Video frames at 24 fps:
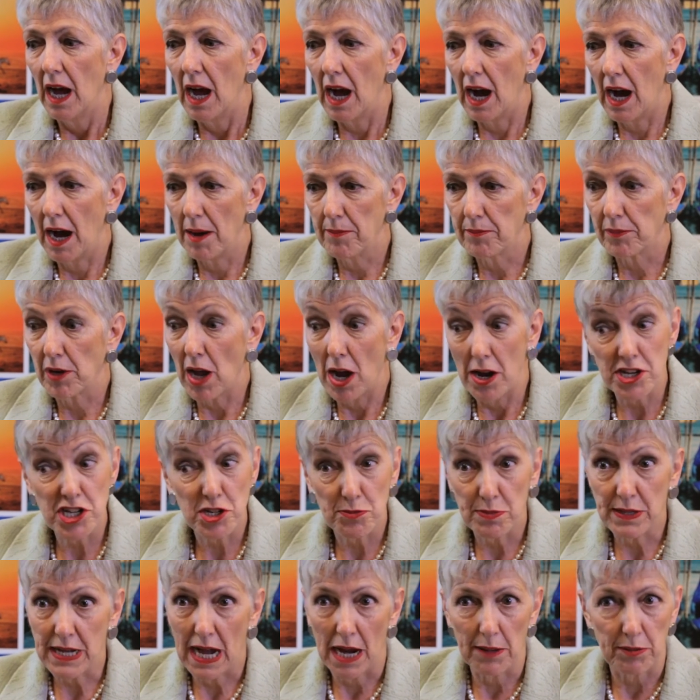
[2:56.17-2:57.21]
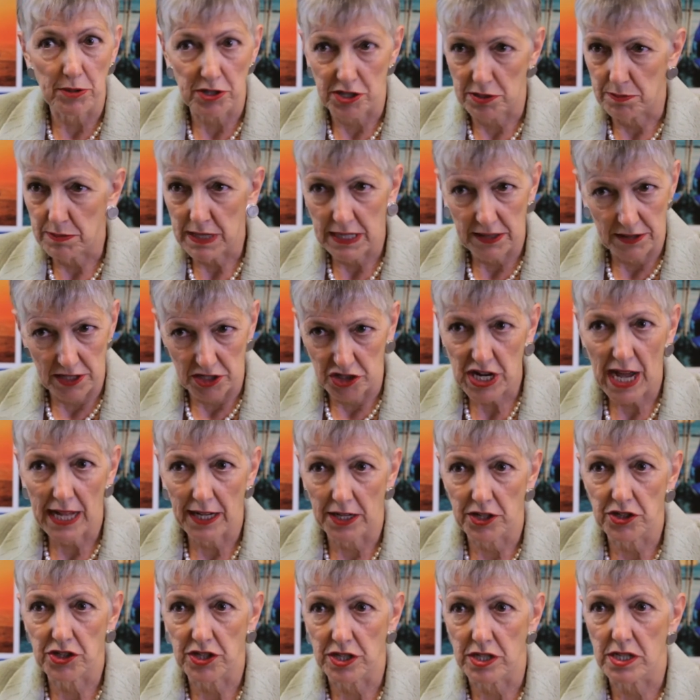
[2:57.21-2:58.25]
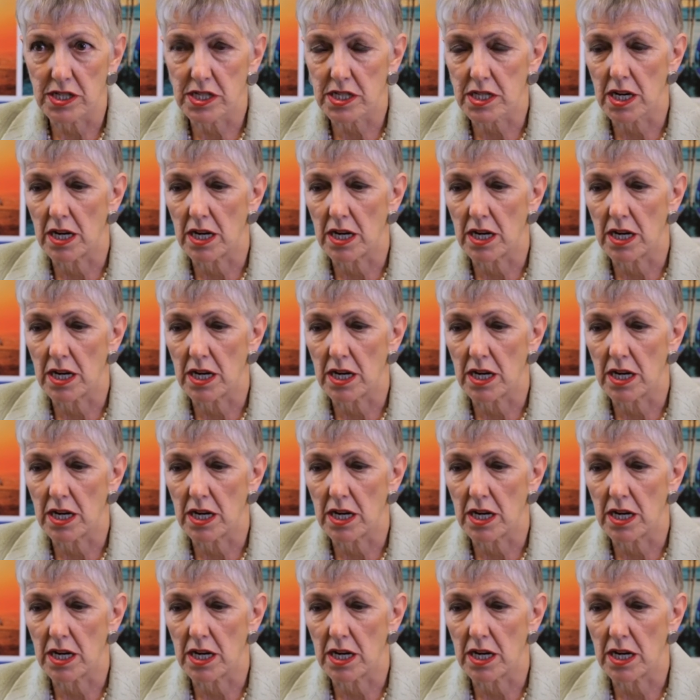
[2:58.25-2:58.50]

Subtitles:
I'm going to be able to meet the challenges